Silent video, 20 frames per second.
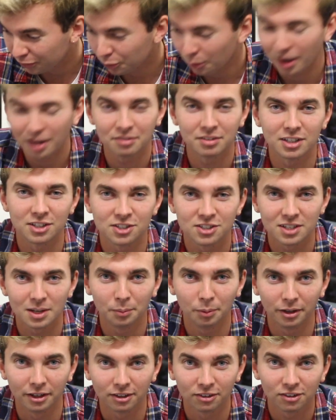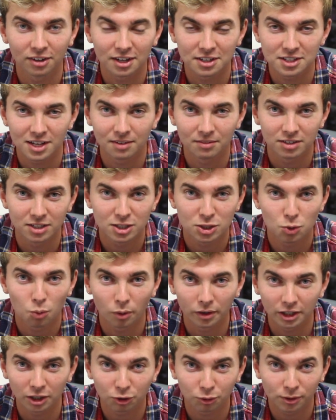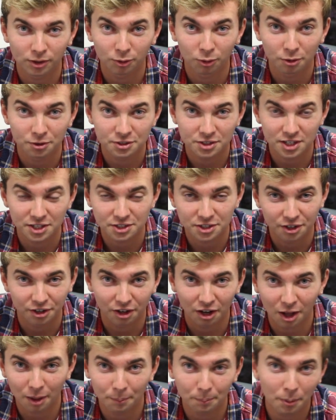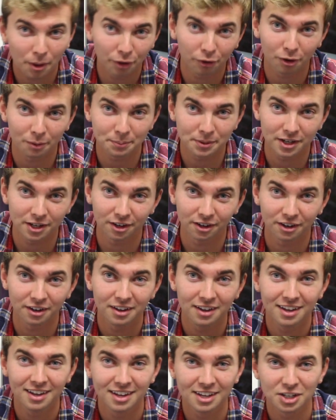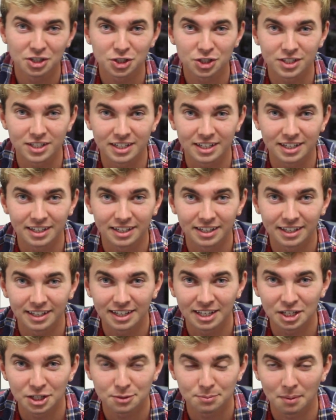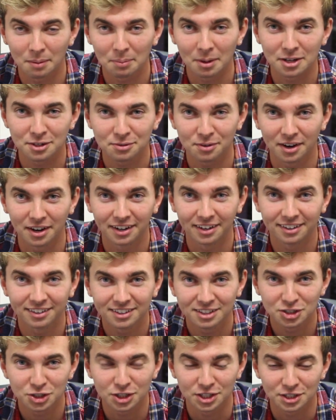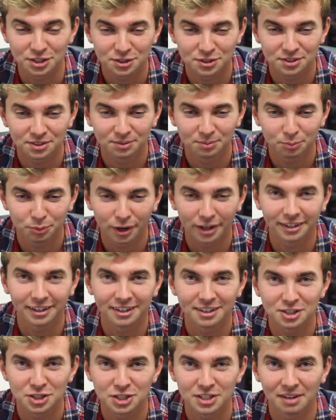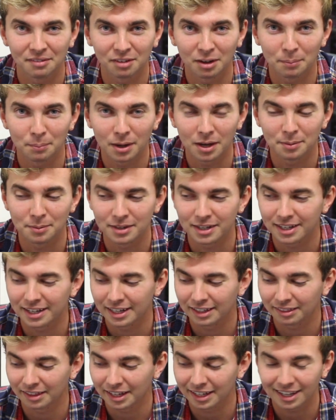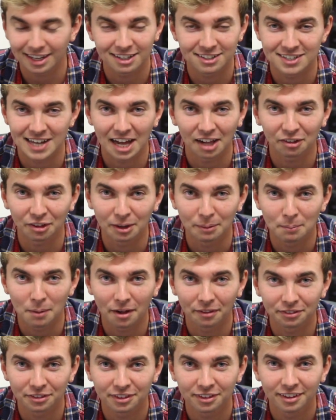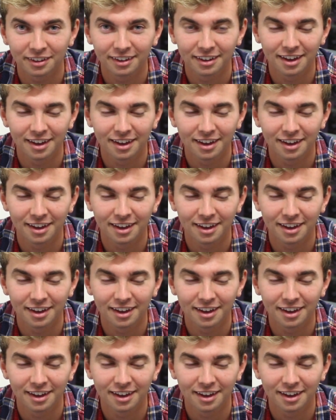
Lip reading: Do I have any siblings? Yes, I have a 23-year-old sister. I'll pull her up here. She is my best friend. She's pregnant. She's having a baby in like exactly a month.